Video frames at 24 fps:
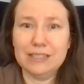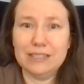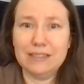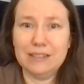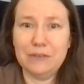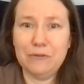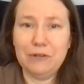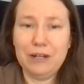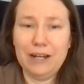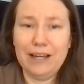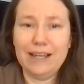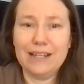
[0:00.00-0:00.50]

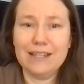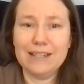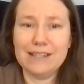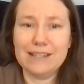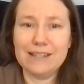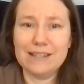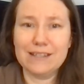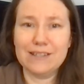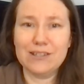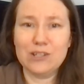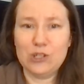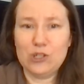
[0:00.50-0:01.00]
defiance,
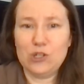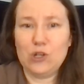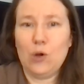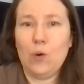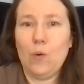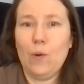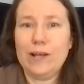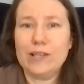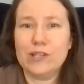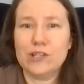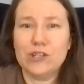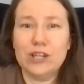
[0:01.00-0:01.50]
is just
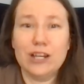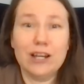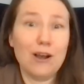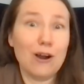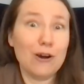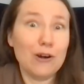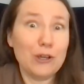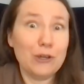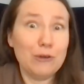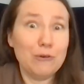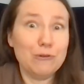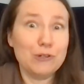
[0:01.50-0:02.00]
questioning,
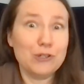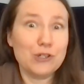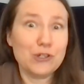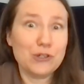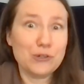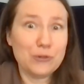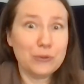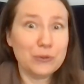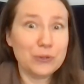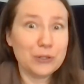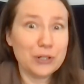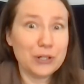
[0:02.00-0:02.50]
are you
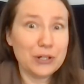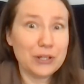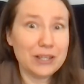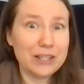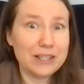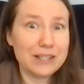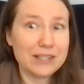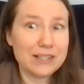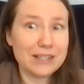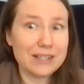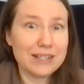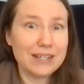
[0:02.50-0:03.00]
sure
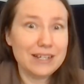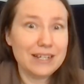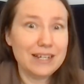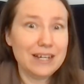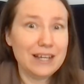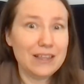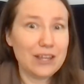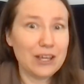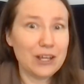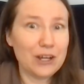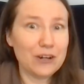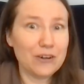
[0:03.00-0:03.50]

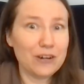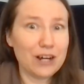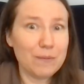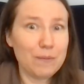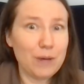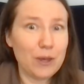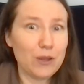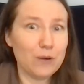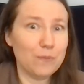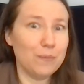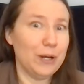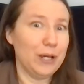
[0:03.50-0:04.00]
that your
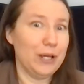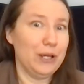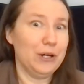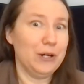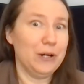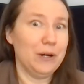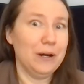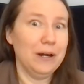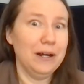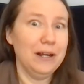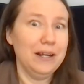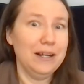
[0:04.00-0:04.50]
grandmother, but
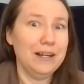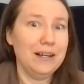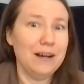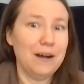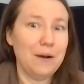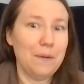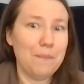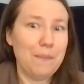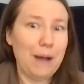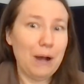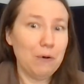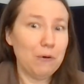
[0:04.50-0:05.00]
your
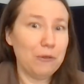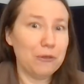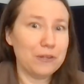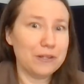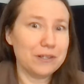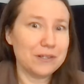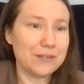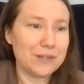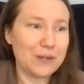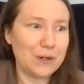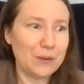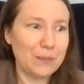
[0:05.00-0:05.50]
mouth
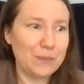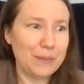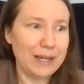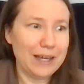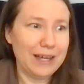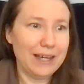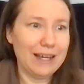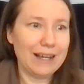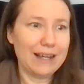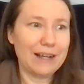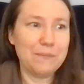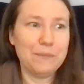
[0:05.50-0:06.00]
is so
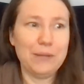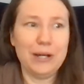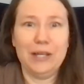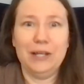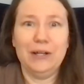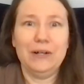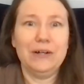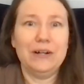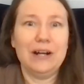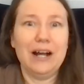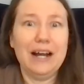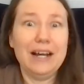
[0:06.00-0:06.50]
big, but
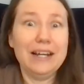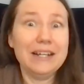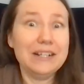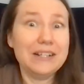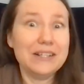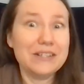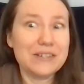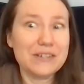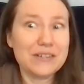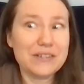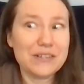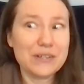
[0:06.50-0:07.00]
your
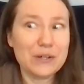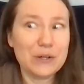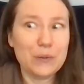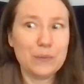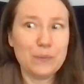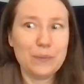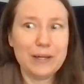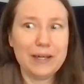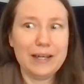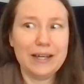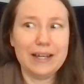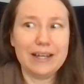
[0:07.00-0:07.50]
eyes are so
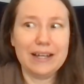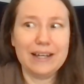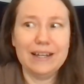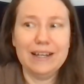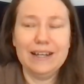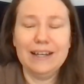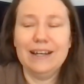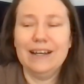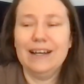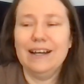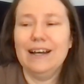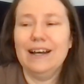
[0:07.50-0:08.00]
big,
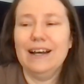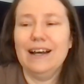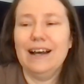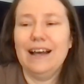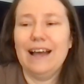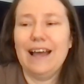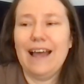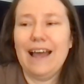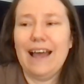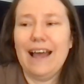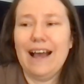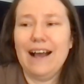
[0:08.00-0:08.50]

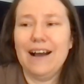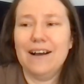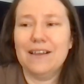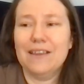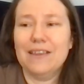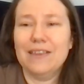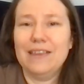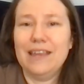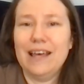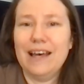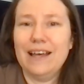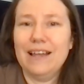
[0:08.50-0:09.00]

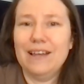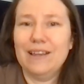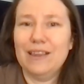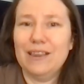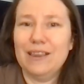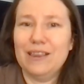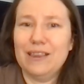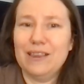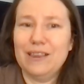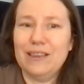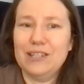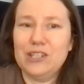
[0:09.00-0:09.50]
that
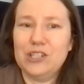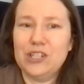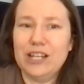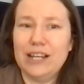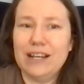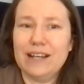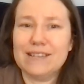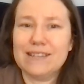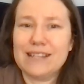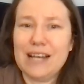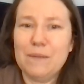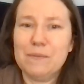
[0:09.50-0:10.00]
she
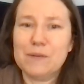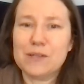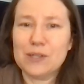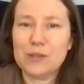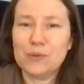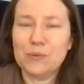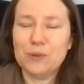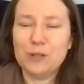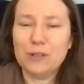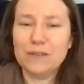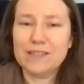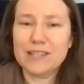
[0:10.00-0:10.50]
accepts the
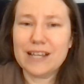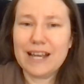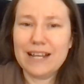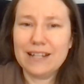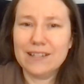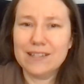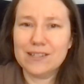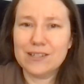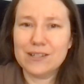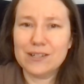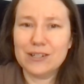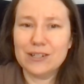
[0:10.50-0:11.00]
wolf's
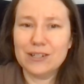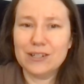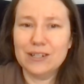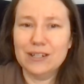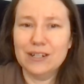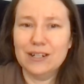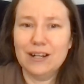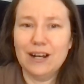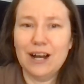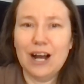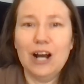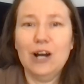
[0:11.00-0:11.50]
answer.
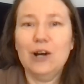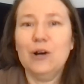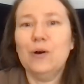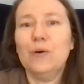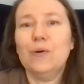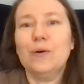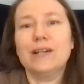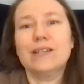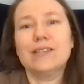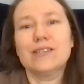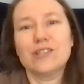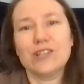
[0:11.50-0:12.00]

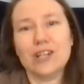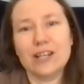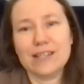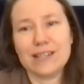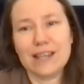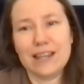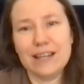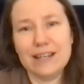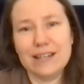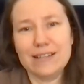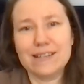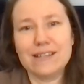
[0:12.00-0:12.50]
Oh, it's
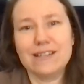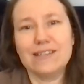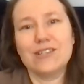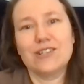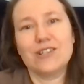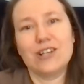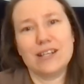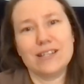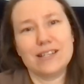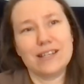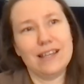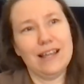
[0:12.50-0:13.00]
just this, it's
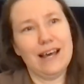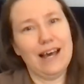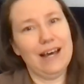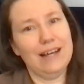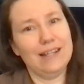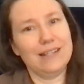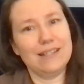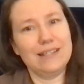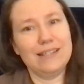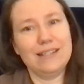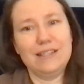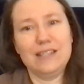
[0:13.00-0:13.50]
just
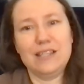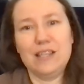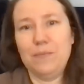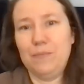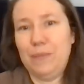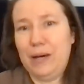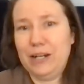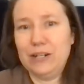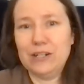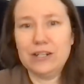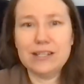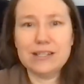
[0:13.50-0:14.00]
that, it's the
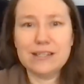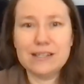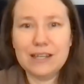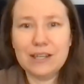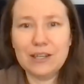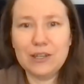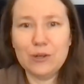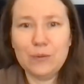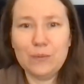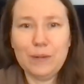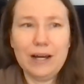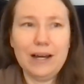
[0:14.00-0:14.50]
better to see
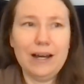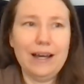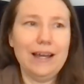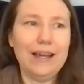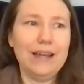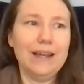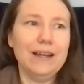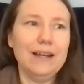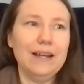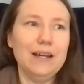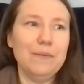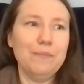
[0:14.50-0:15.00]
you
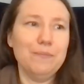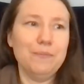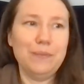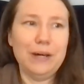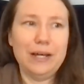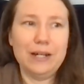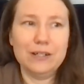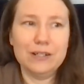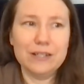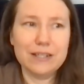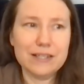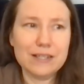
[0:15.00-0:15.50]
by,
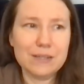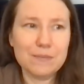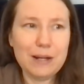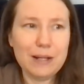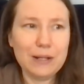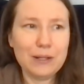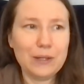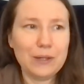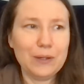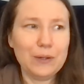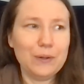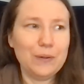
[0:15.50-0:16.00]
better to
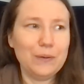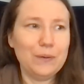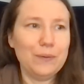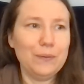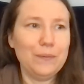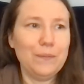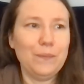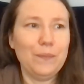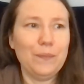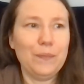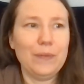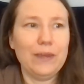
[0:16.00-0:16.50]
smell you.
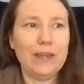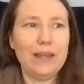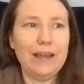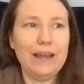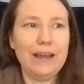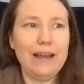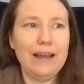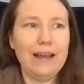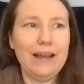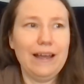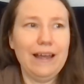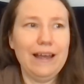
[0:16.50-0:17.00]

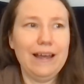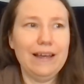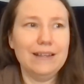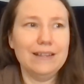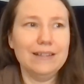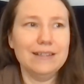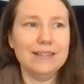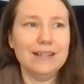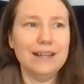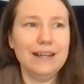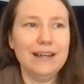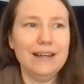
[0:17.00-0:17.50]

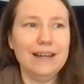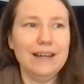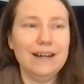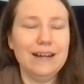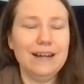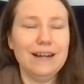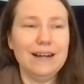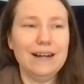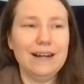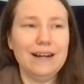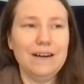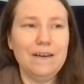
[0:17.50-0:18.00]
And
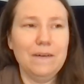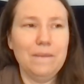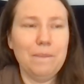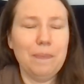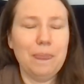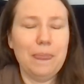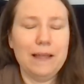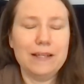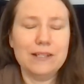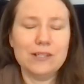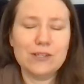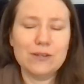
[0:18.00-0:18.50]

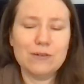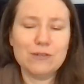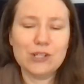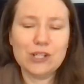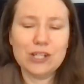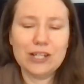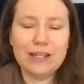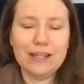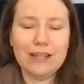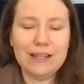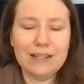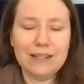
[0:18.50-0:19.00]
so
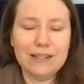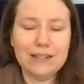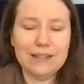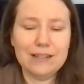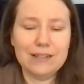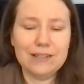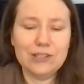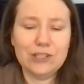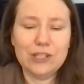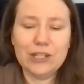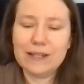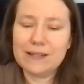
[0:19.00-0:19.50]
she
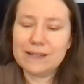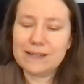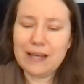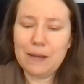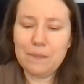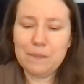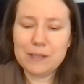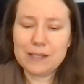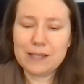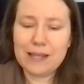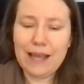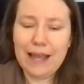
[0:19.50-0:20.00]

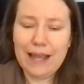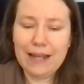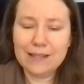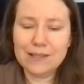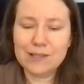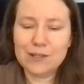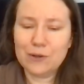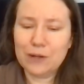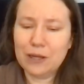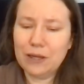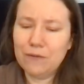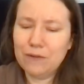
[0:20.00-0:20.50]
accepts the
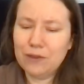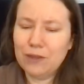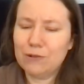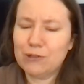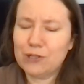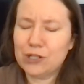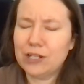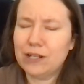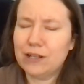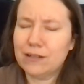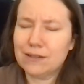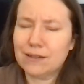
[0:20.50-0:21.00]
answer, even though
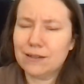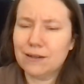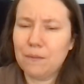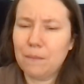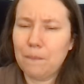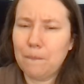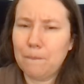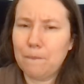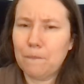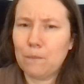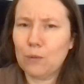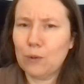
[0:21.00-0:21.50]
she doesn't
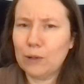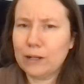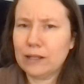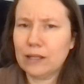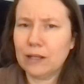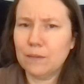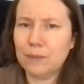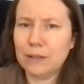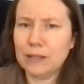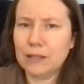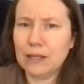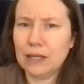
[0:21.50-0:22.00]

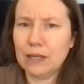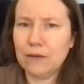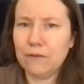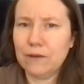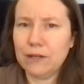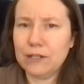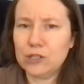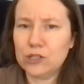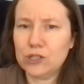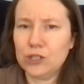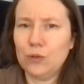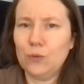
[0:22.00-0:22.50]
really believe
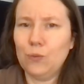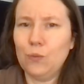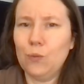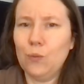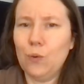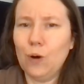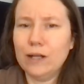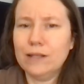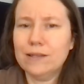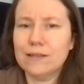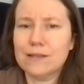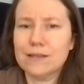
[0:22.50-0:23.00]
it. She
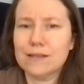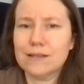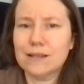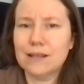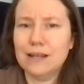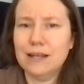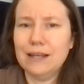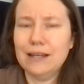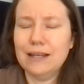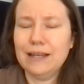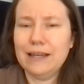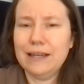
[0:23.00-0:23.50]
wants
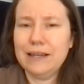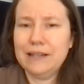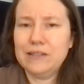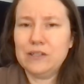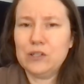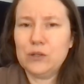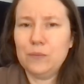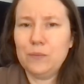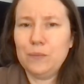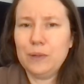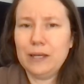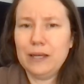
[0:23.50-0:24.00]
it
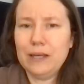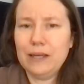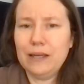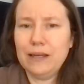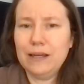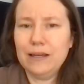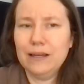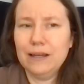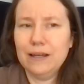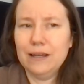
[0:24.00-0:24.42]
to be,